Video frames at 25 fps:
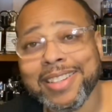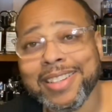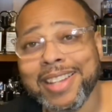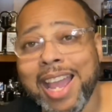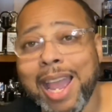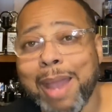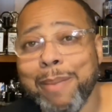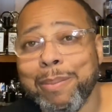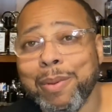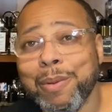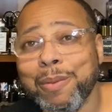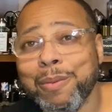
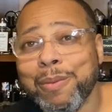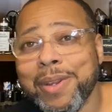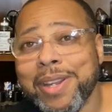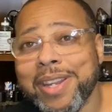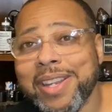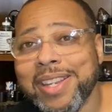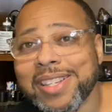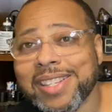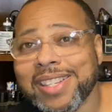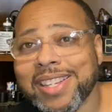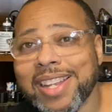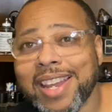Happy
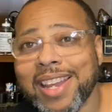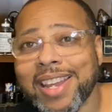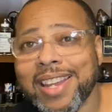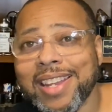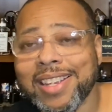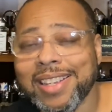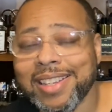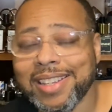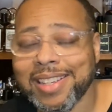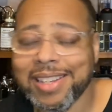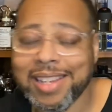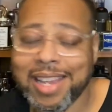Wednesday,
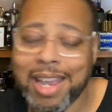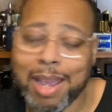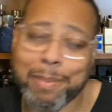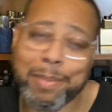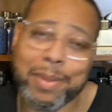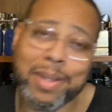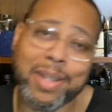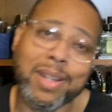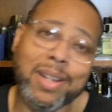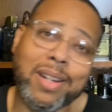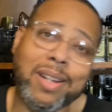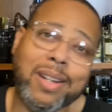
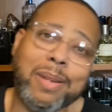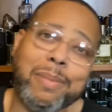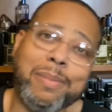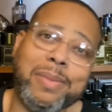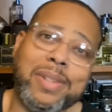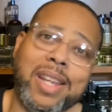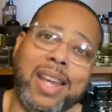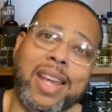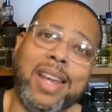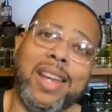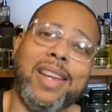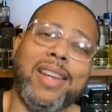happy hump
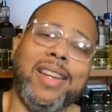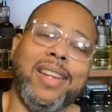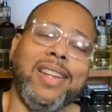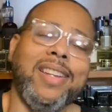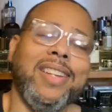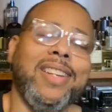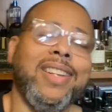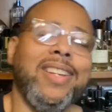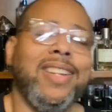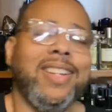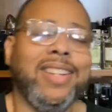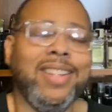day.
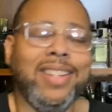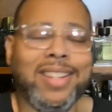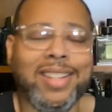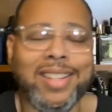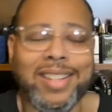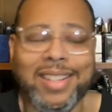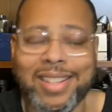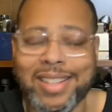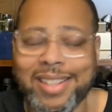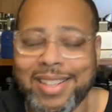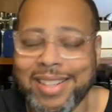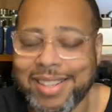
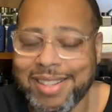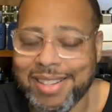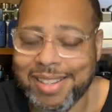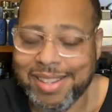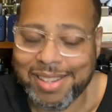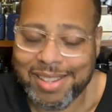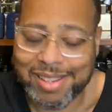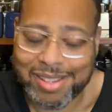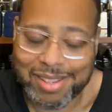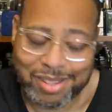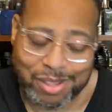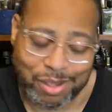
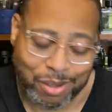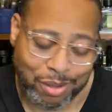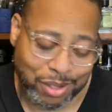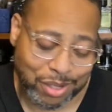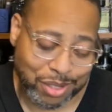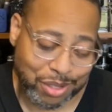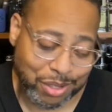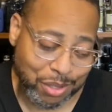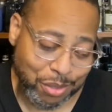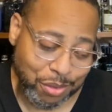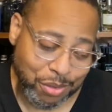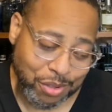So
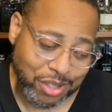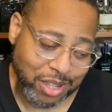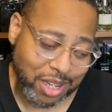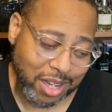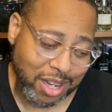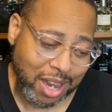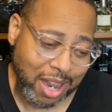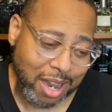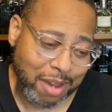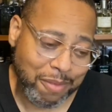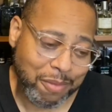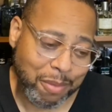it's Tuesday
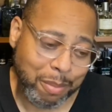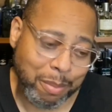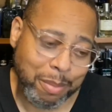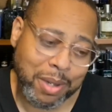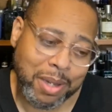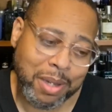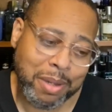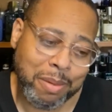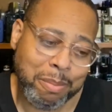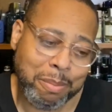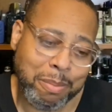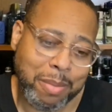night for
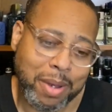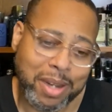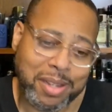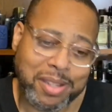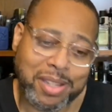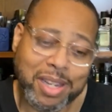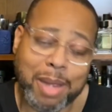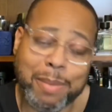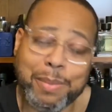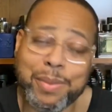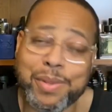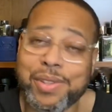me. By the
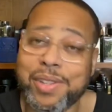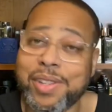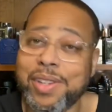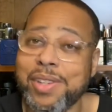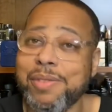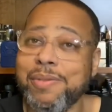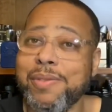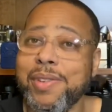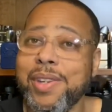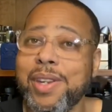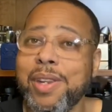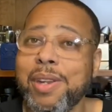time you see
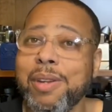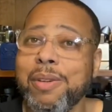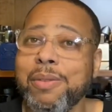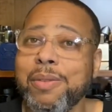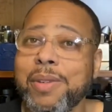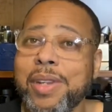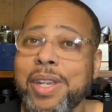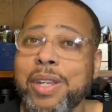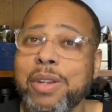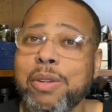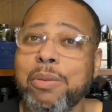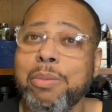this video,
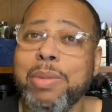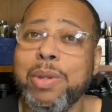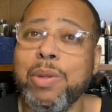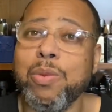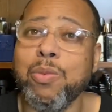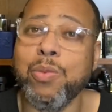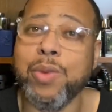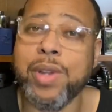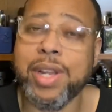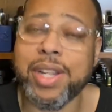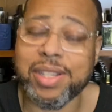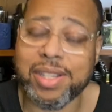it'll be
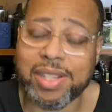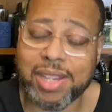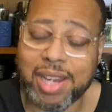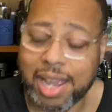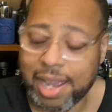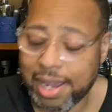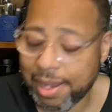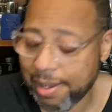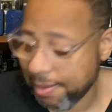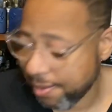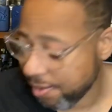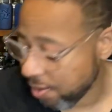
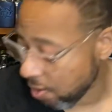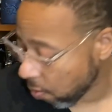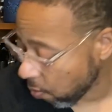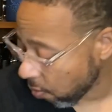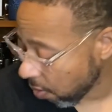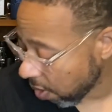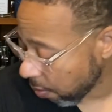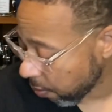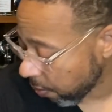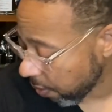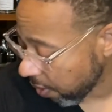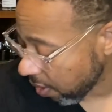Wednesday. So
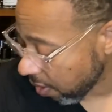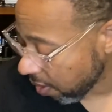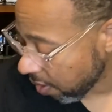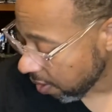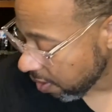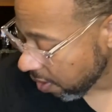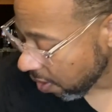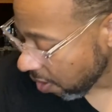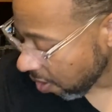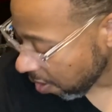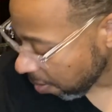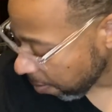what are we gonna
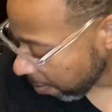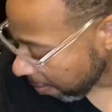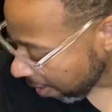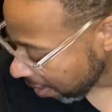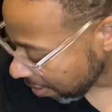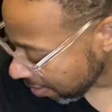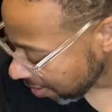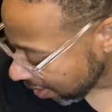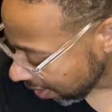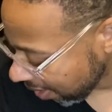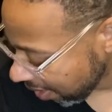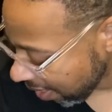talk
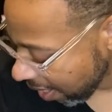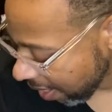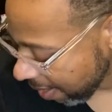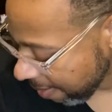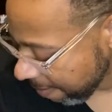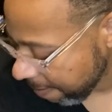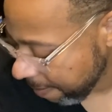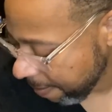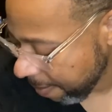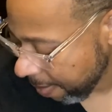about today?